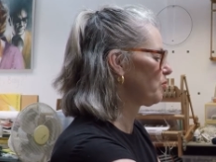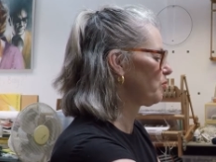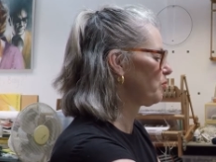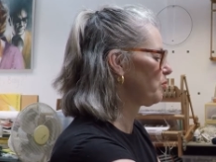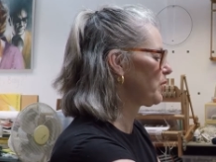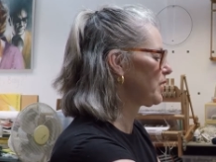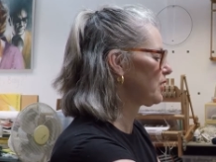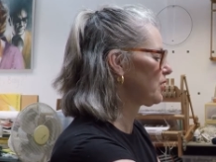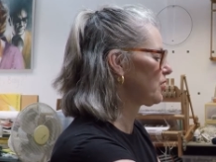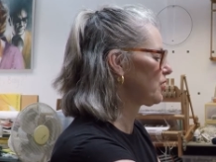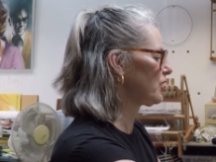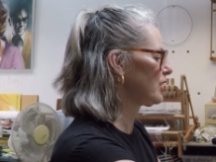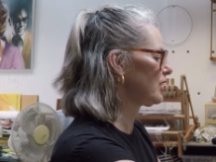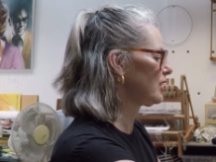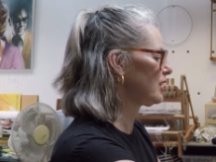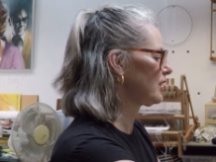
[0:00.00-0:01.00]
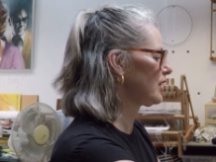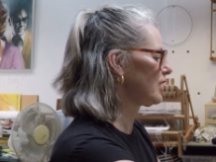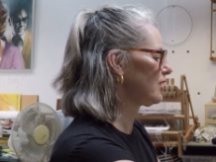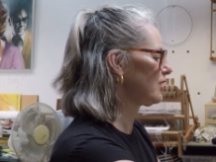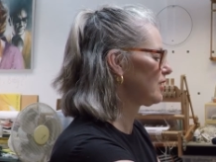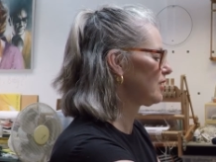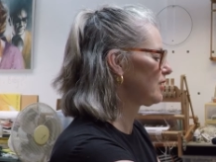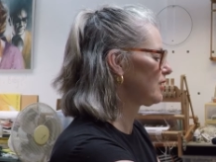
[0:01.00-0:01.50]
which is
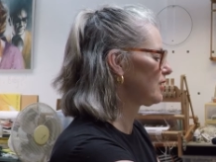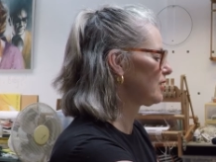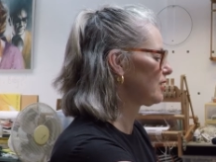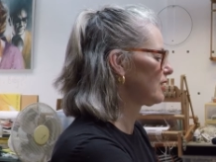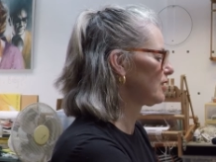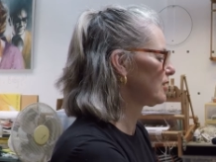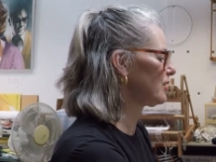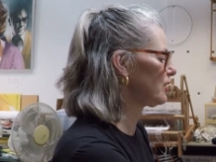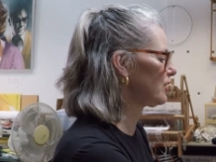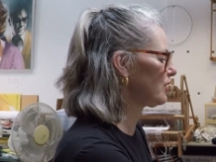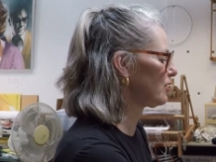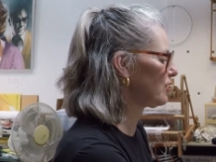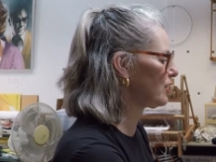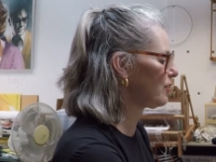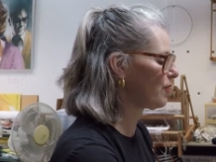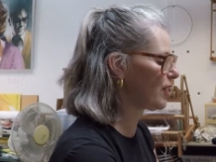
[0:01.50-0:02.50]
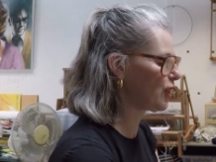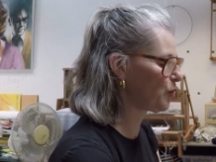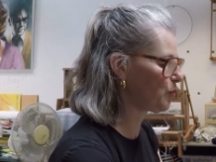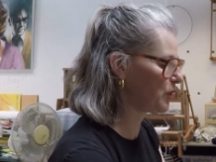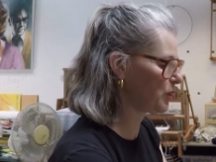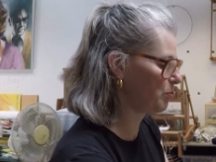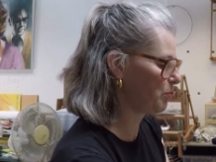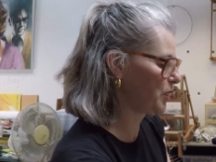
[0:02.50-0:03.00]
then
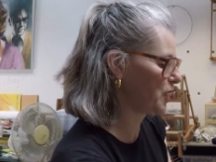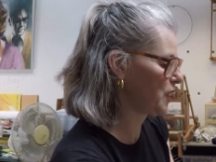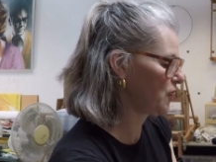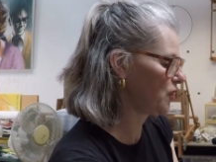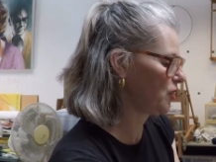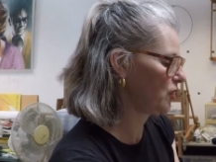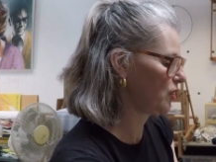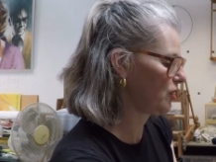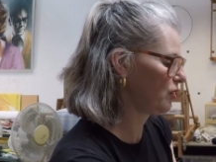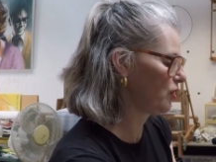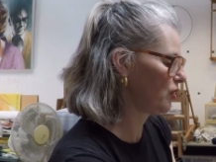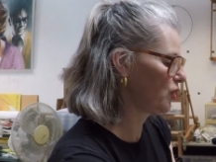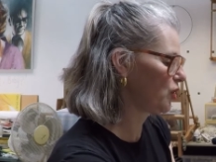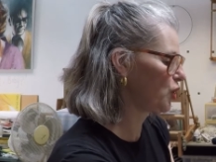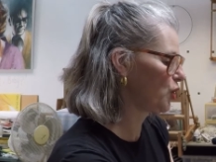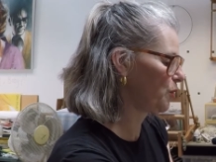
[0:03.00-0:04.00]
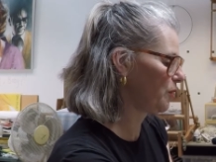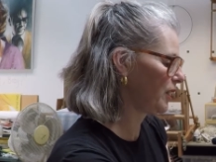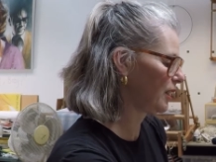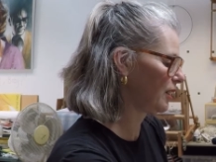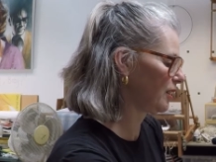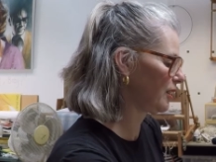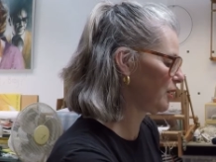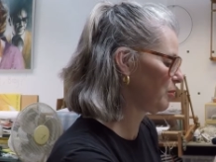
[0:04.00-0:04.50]
developed by
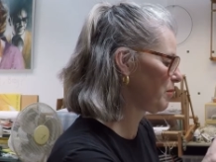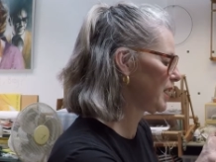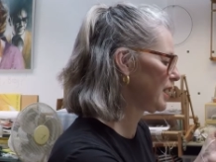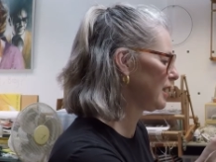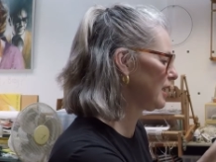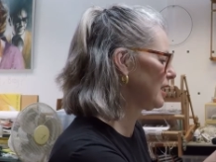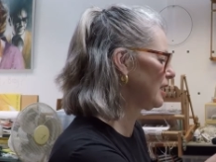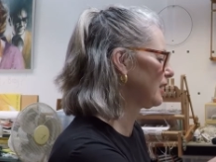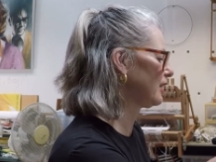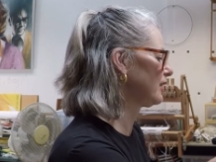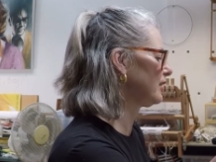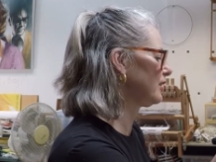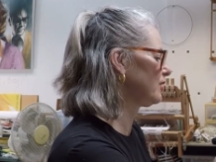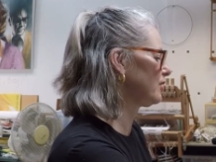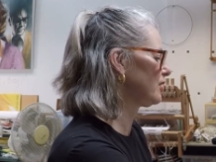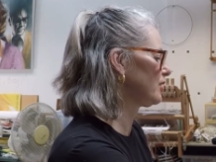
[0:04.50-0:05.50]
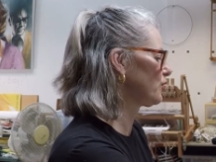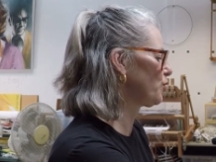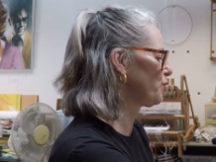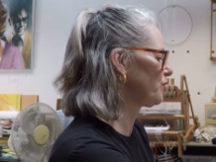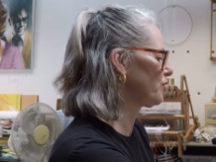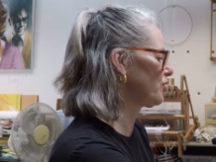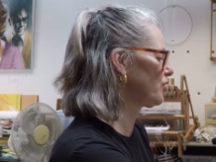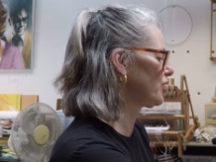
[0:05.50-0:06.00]
doing and making, and is
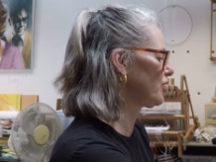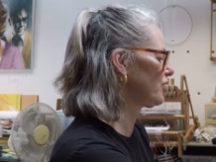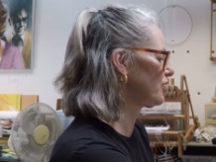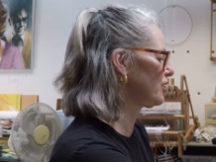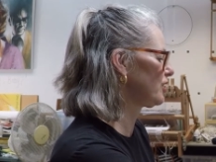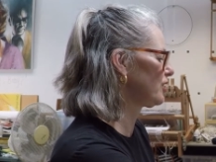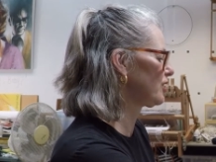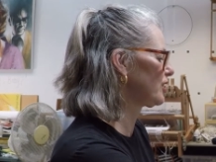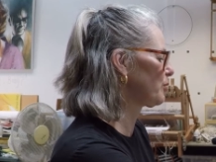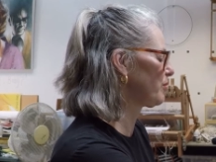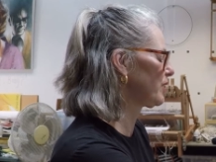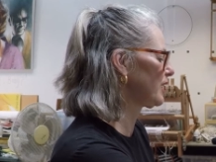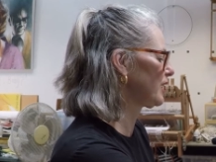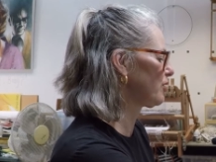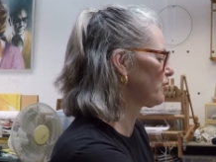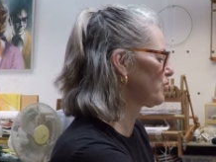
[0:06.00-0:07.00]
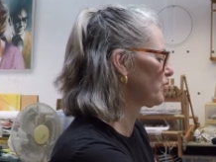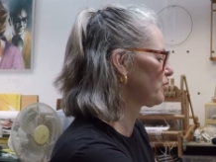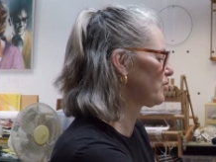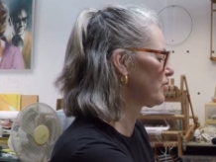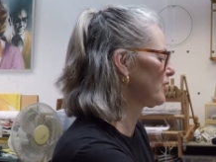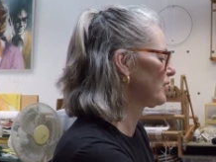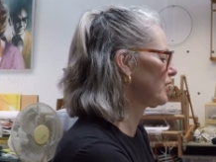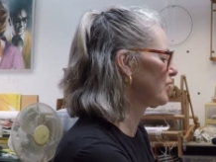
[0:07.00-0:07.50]
often turned into something
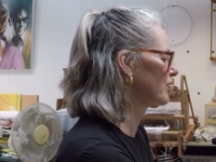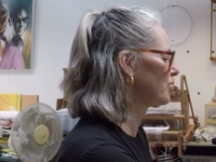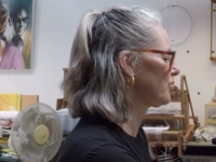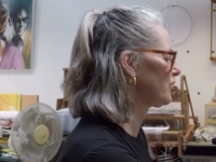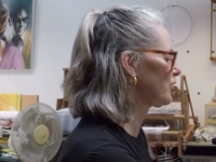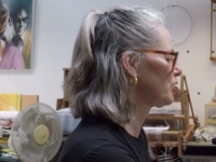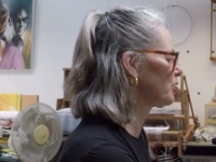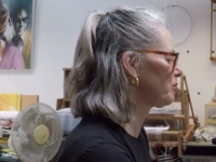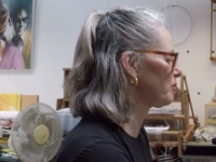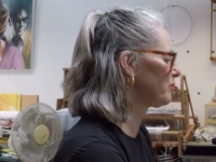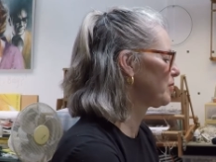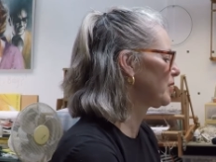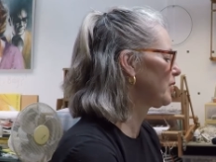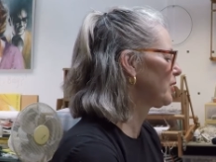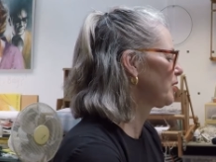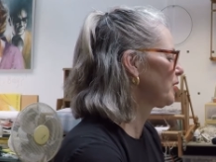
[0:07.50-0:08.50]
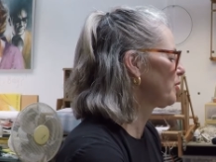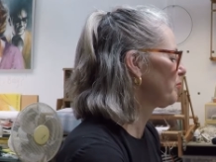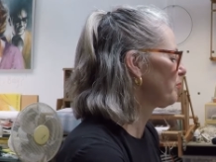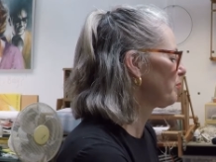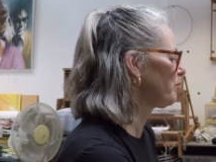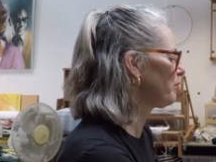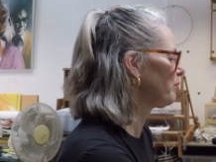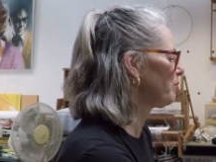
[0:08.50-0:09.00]
else just
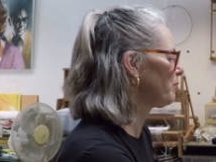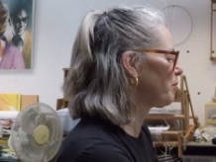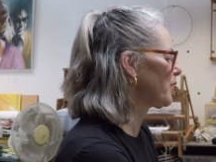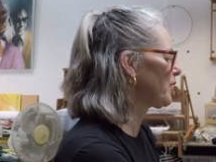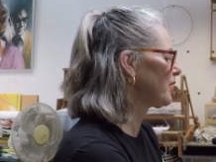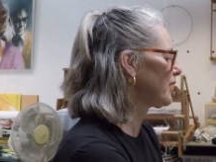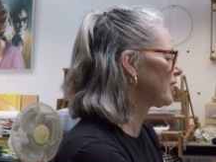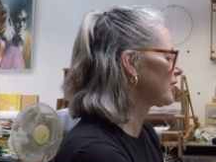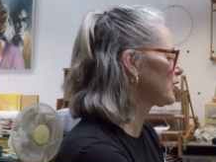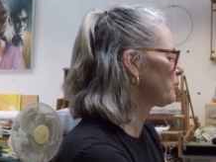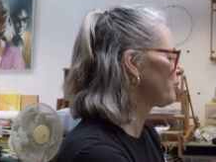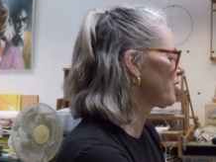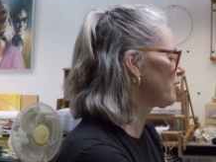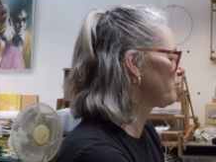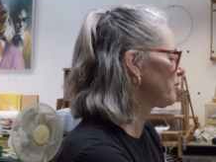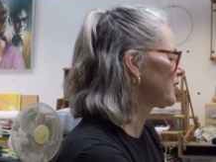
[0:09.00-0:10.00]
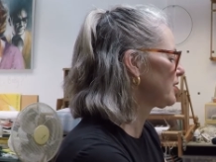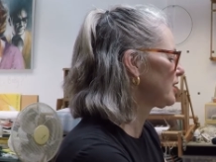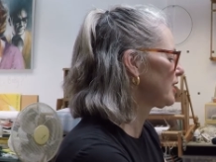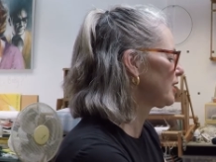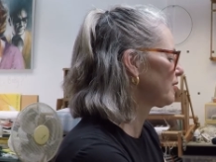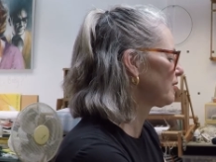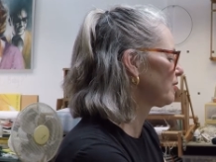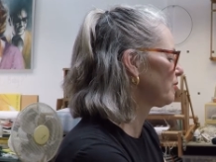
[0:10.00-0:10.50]
by
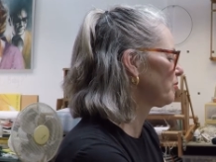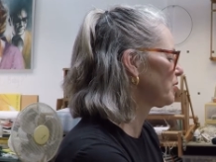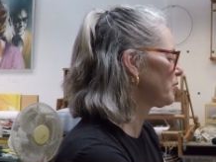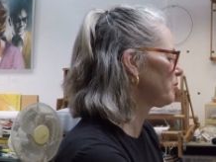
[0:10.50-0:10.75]
experimenting with